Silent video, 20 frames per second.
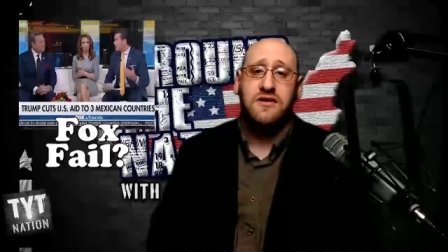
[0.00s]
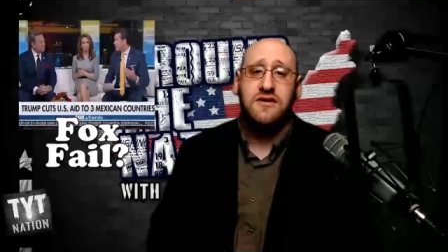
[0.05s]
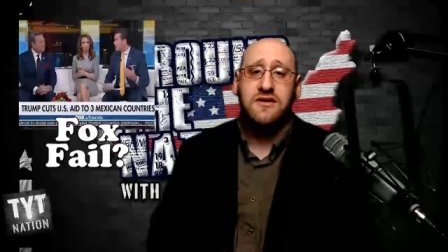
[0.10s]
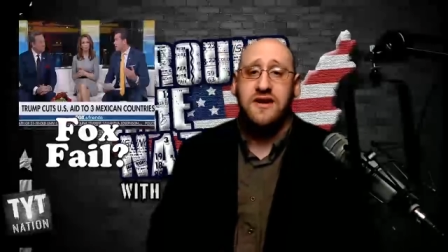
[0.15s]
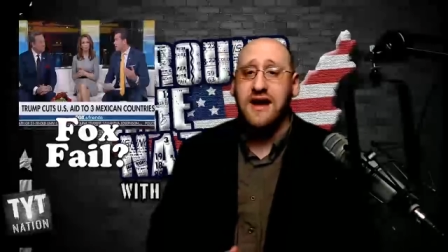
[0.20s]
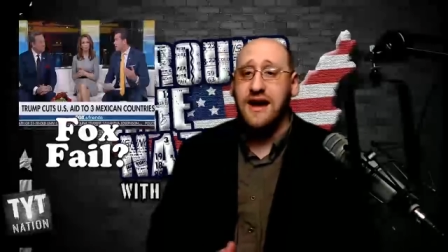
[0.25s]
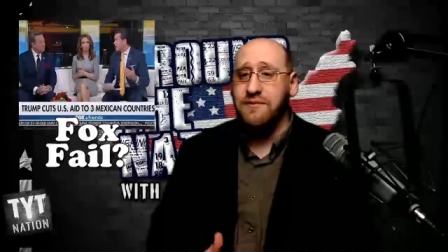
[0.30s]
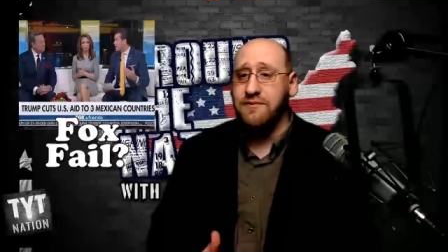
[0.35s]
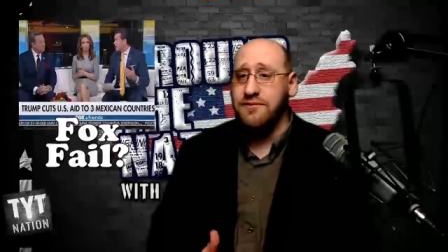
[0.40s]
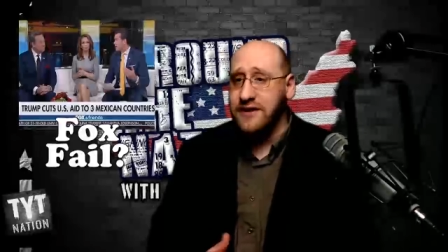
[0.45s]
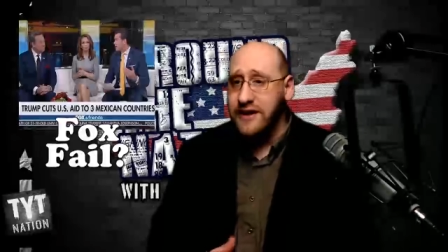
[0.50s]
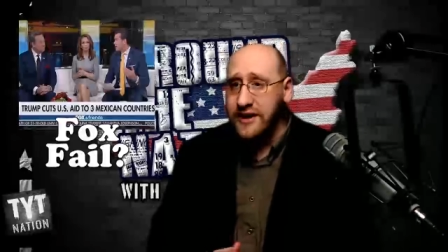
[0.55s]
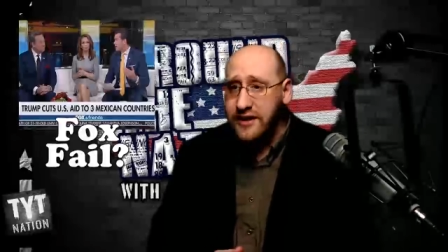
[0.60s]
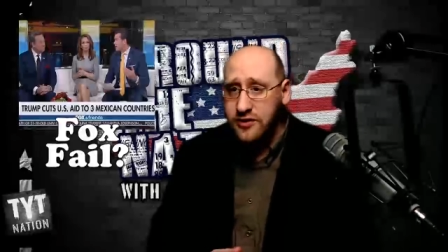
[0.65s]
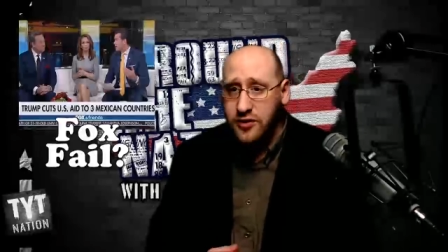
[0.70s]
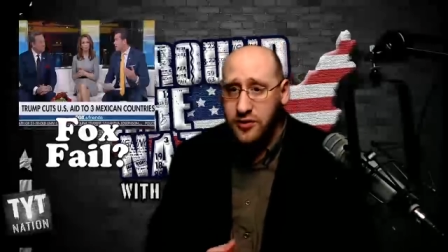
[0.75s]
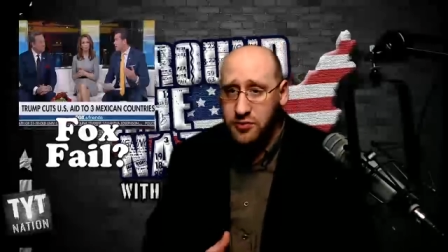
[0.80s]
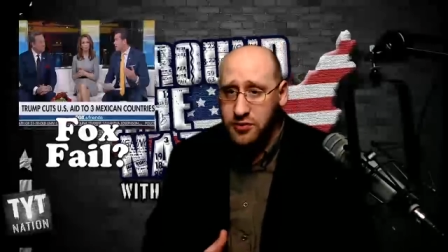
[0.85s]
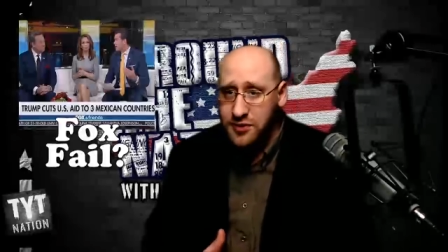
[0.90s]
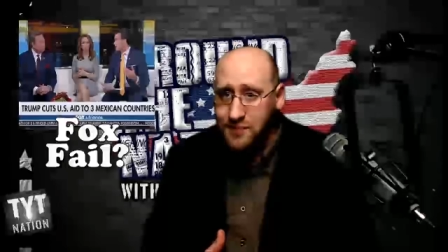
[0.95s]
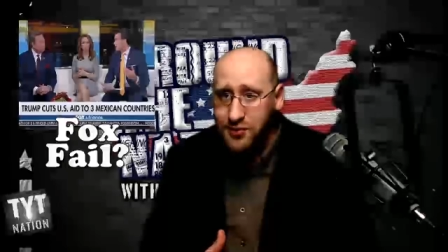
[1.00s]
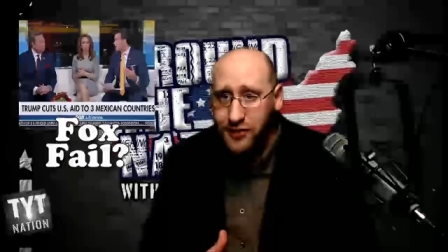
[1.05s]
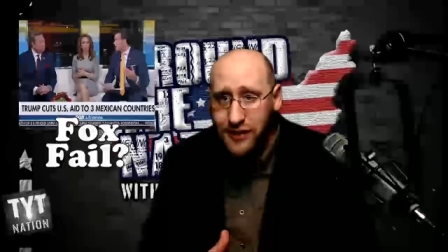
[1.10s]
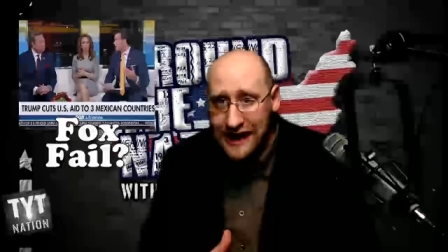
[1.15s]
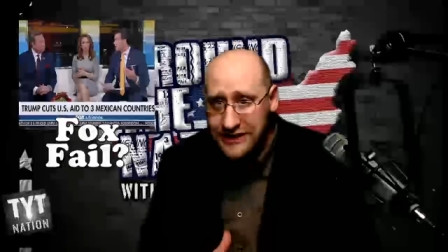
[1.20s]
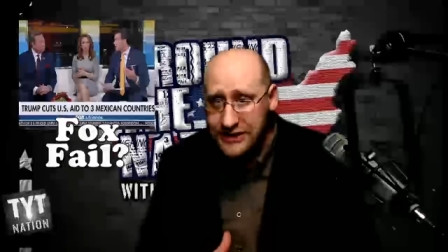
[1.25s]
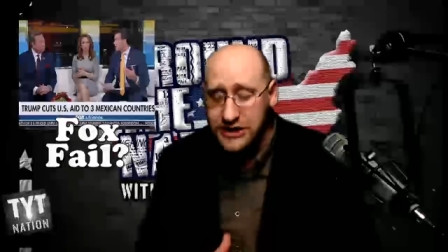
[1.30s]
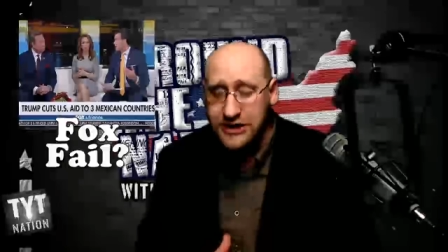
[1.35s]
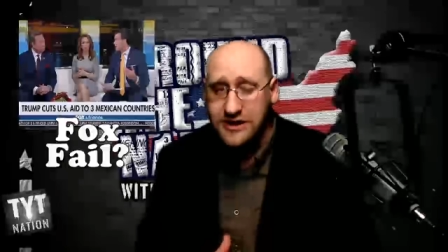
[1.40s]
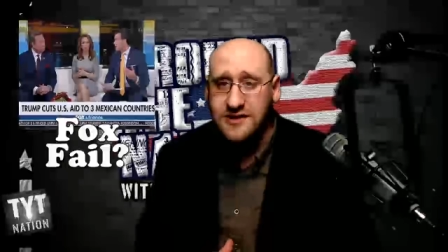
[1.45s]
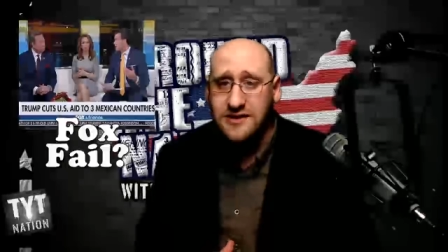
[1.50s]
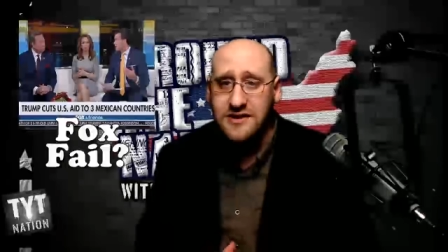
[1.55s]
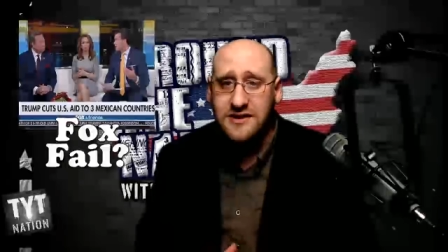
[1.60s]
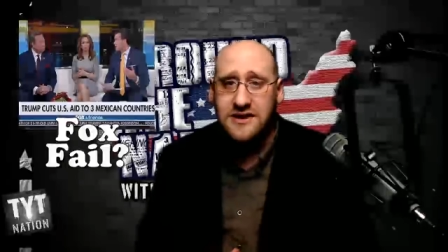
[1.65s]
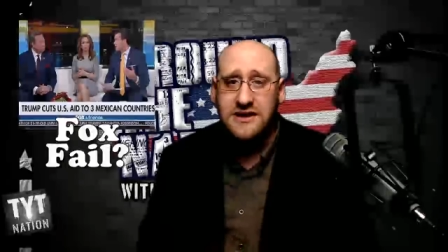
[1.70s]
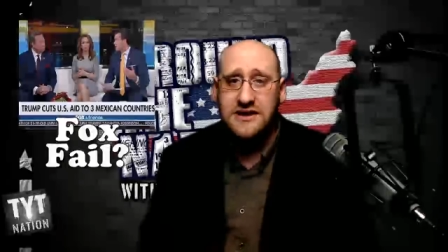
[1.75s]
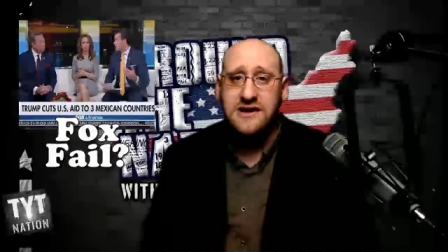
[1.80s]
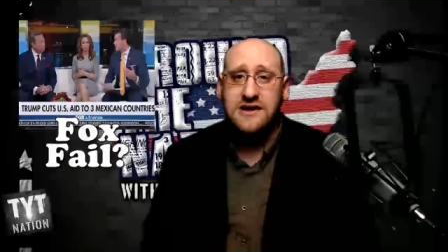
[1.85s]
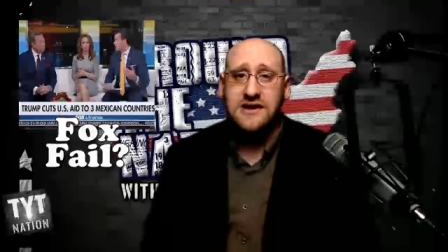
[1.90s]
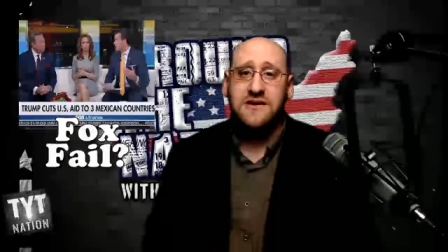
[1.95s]
You get political repression,
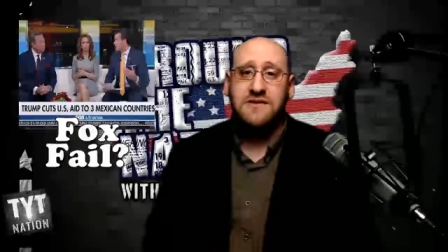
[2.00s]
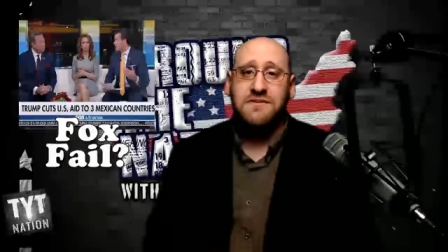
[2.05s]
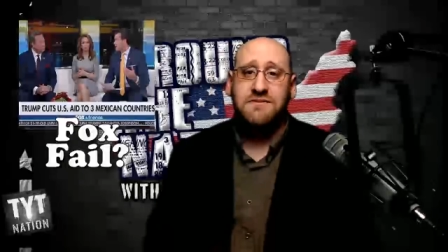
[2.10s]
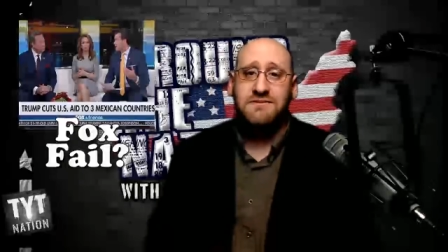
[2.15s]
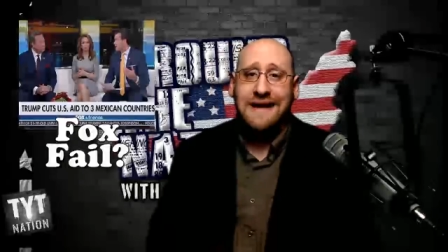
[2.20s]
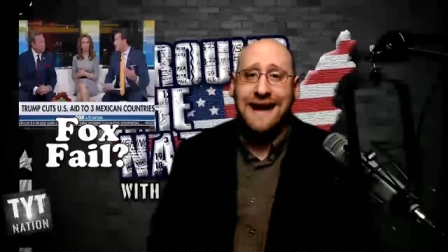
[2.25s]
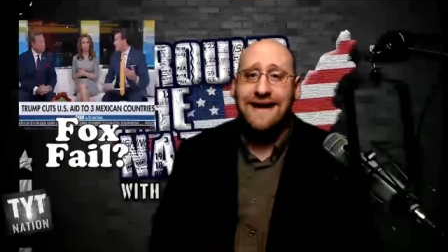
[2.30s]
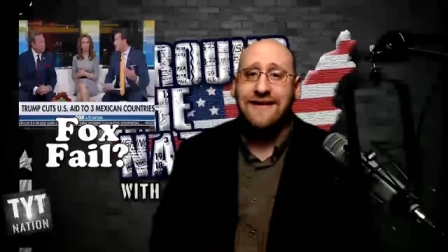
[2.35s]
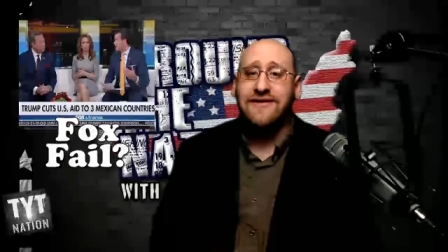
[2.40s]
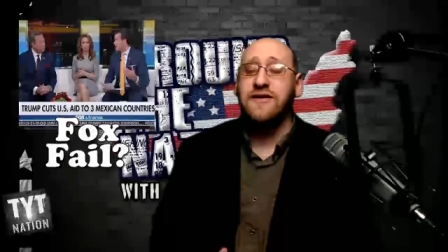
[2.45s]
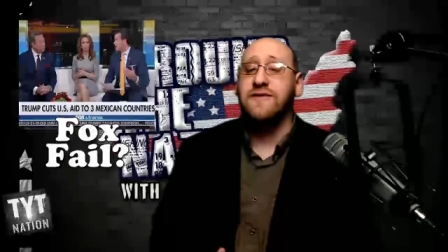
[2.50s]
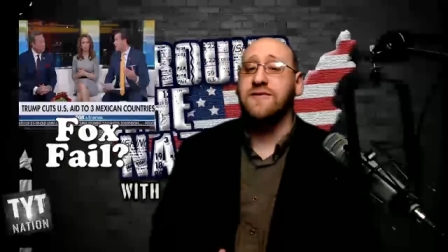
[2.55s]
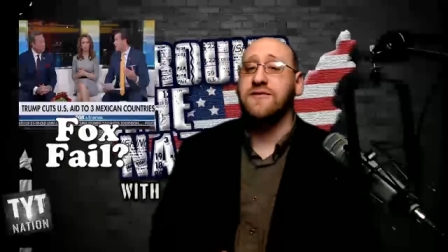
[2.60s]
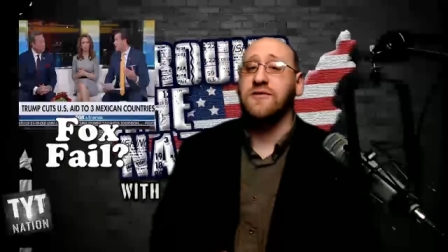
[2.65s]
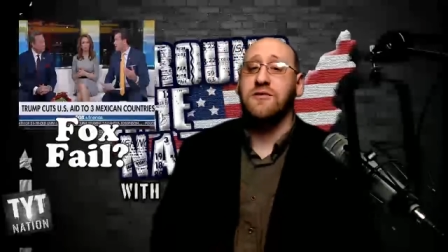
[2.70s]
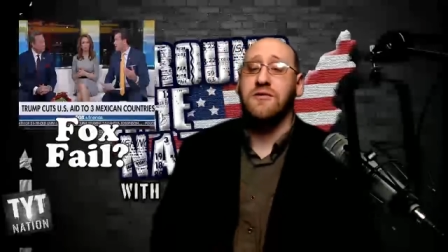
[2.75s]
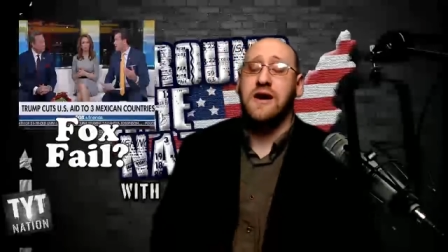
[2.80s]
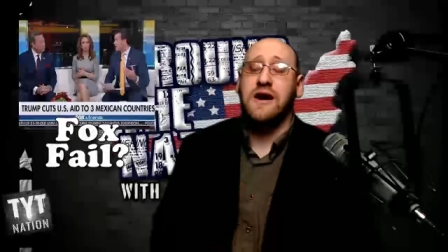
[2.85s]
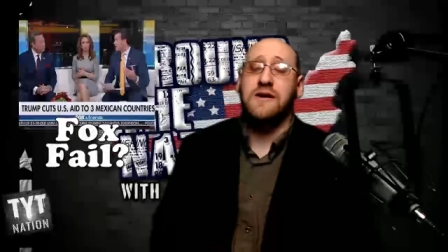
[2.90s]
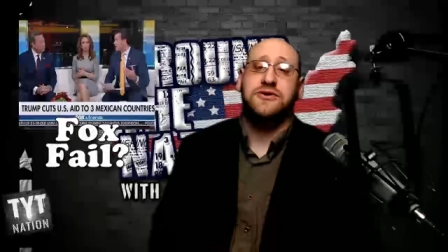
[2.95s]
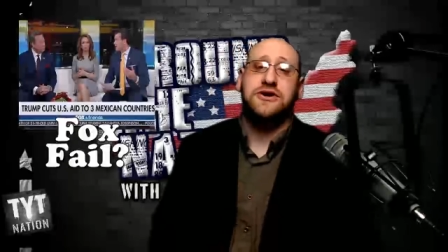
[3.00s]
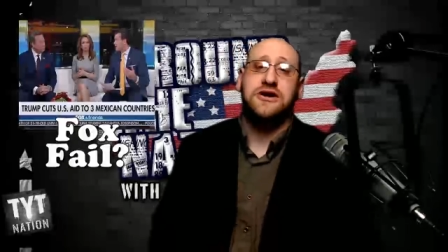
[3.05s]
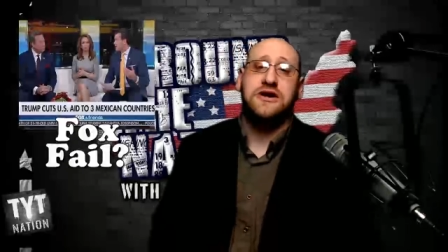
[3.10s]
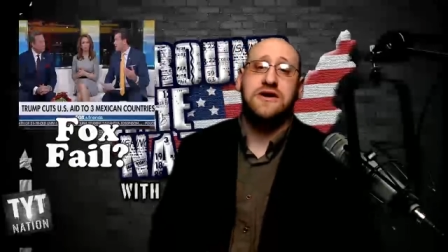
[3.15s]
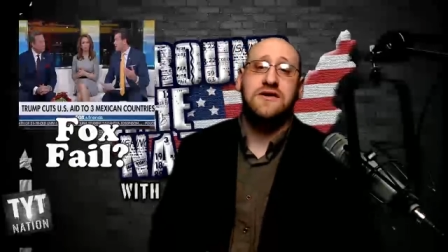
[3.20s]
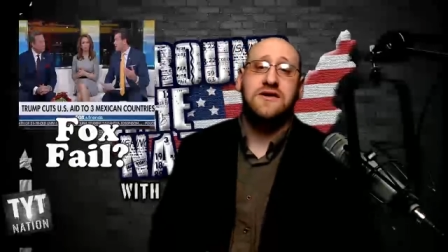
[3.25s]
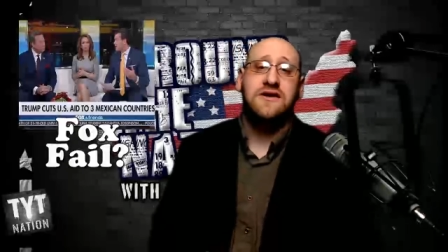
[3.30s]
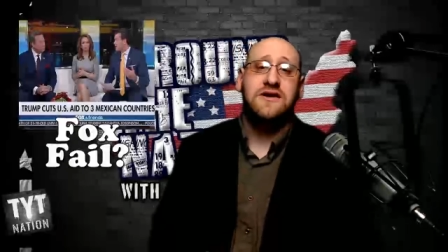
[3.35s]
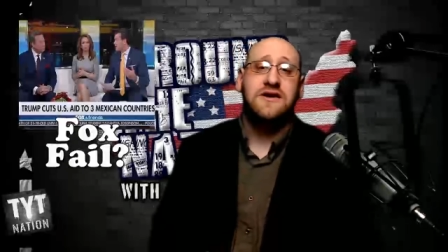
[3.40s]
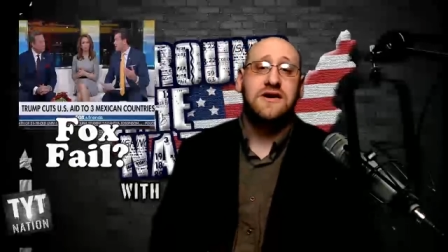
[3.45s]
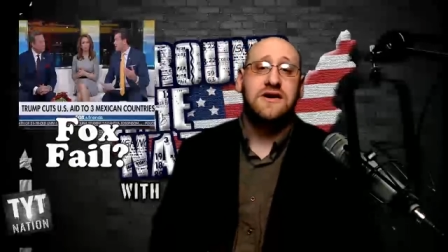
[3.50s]
massive corruption,